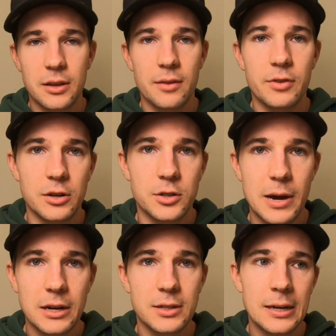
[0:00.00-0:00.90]
of their VO2
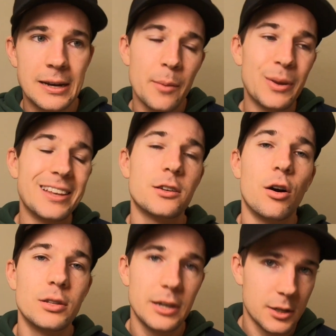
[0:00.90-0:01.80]
max, but there's
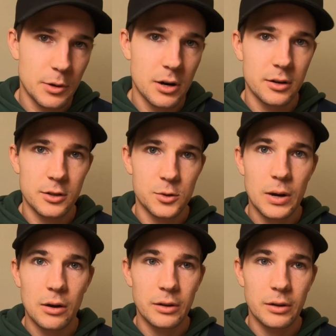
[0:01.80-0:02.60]
context behind it as well.